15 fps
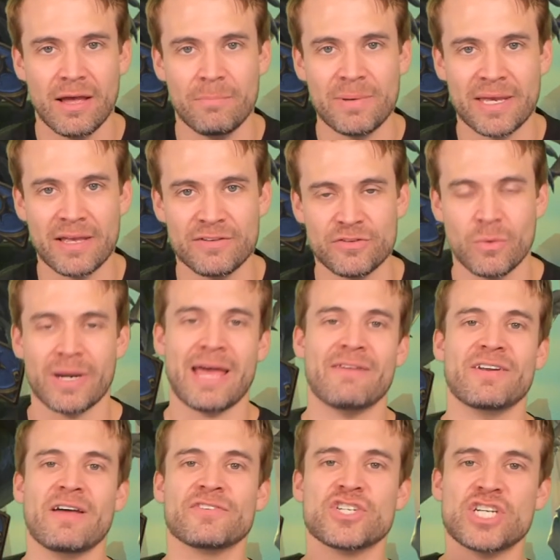because you want to have
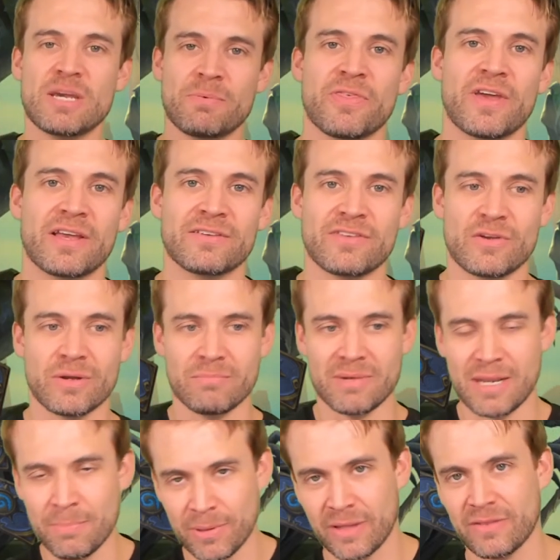enough cheap things that you can
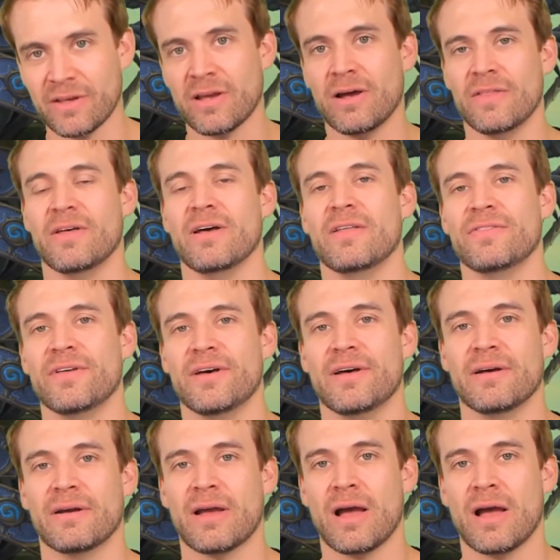manipulate the